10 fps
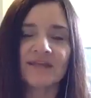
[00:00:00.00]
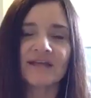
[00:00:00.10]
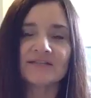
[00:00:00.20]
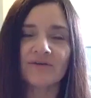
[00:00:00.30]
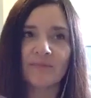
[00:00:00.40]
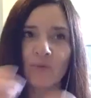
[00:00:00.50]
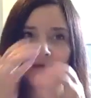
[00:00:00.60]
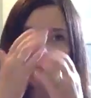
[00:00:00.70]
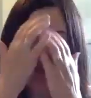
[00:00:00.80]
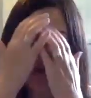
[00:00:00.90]
That's a great
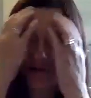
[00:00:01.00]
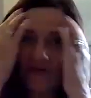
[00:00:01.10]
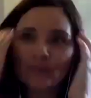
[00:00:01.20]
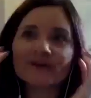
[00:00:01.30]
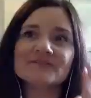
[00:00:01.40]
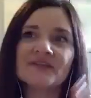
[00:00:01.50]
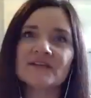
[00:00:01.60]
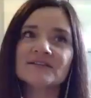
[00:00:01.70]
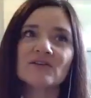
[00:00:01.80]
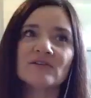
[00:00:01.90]
point. Like we have our breastfeeding
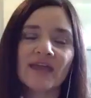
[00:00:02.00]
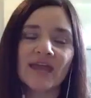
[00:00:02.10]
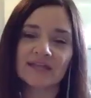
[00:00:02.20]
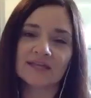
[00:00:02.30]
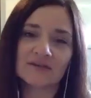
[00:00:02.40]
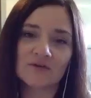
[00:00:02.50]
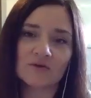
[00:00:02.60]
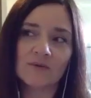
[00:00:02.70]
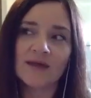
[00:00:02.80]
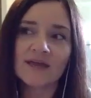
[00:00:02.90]
consultant, Caitlin,
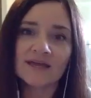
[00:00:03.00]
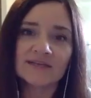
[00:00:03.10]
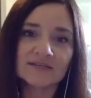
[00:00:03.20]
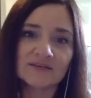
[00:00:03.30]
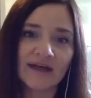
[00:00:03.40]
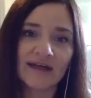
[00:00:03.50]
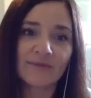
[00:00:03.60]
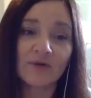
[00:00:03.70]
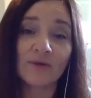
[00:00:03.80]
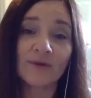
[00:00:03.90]
who is
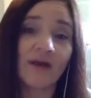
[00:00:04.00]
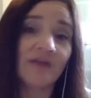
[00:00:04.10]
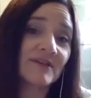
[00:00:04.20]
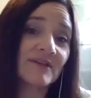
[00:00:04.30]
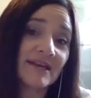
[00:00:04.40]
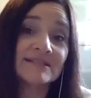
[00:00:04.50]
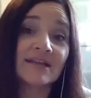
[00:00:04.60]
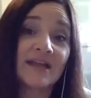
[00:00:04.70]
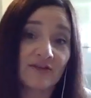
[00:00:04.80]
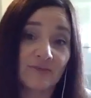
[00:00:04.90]
incredible, but often it is
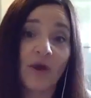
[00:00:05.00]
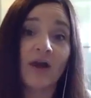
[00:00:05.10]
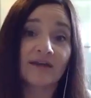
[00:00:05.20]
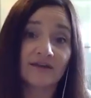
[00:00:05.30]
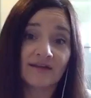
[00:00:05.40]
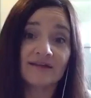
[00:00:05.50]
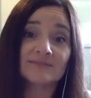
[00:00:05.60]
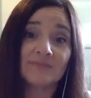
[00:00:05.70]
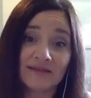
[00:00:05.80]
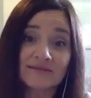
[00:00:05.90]
an out-of-pocket
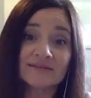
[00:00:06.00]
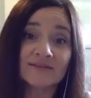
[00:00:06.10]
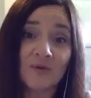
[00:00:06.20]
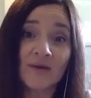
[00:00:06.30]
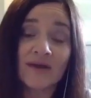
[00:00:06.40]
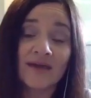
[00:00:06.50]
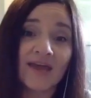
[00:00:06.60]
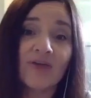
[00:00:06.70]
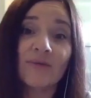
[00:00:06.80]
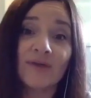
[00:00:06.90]
expense. So
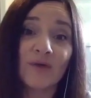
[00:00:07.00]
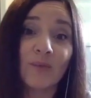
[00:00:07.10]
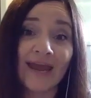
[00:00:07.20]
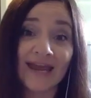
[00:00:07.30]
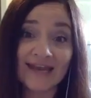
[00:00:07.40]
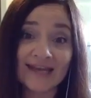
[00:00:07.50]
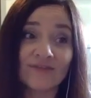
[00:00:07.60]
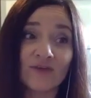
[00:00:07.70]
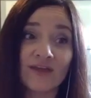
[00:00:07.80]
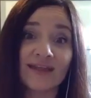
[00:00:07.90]
it would be great
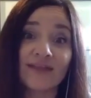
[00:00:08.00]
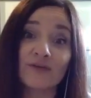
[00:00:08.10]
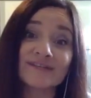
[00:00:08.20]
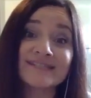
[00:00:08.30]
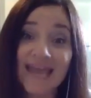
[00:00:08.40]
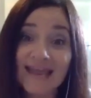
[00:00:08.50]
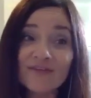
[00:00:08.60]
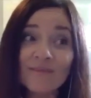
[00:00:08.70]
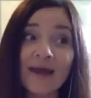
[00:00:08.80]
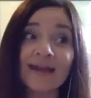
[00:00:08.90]
if you can either
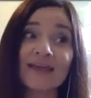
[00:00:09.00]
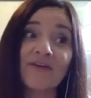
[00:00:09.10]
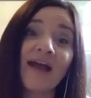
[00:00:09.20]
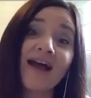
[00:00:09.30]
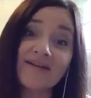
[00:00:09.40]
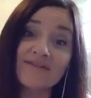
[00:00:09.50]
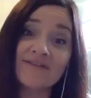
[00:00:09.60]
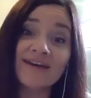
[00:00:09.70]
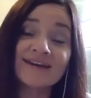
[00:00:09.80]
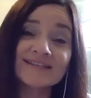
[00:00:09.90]
save the money or
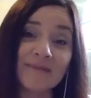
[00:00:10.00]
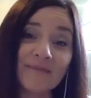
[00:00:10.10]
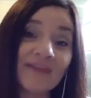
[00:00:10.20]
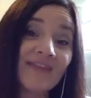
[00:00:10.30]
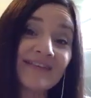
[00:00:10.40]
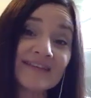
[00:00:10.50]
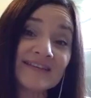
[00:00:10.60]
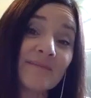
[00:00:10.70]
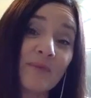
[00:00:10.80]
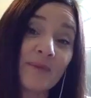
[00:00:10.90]
have something like
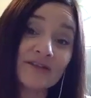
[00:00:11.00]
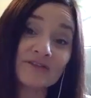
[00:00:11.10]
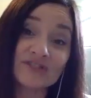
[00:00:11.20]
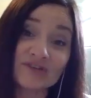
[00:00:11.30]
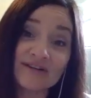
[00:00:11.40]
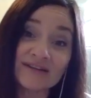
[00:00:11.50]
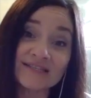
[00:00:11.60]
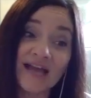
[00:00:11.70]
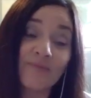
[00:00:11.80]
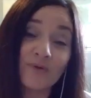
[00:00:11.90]
this supplemental insurance
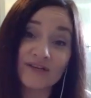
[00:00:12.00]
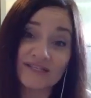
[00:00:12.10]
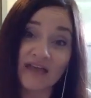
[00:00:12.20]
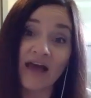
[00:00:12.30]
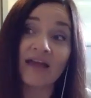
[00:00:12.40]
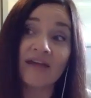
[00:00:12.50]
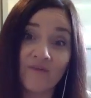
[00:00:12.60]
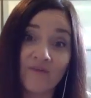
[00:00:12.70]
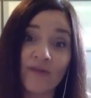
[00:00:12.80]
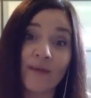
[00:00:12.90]
to have put aside
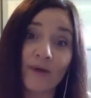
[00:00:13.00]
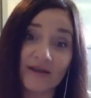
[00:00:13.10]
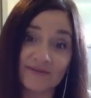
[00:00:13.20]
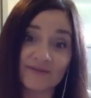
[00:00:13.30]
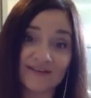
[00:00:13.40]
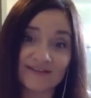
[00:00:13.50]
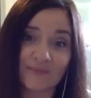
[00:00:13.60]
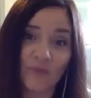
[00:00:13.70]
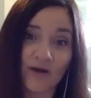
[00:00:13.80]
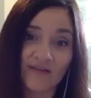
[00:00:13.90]
for that breastfeeding
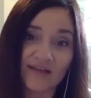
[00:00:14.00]
support.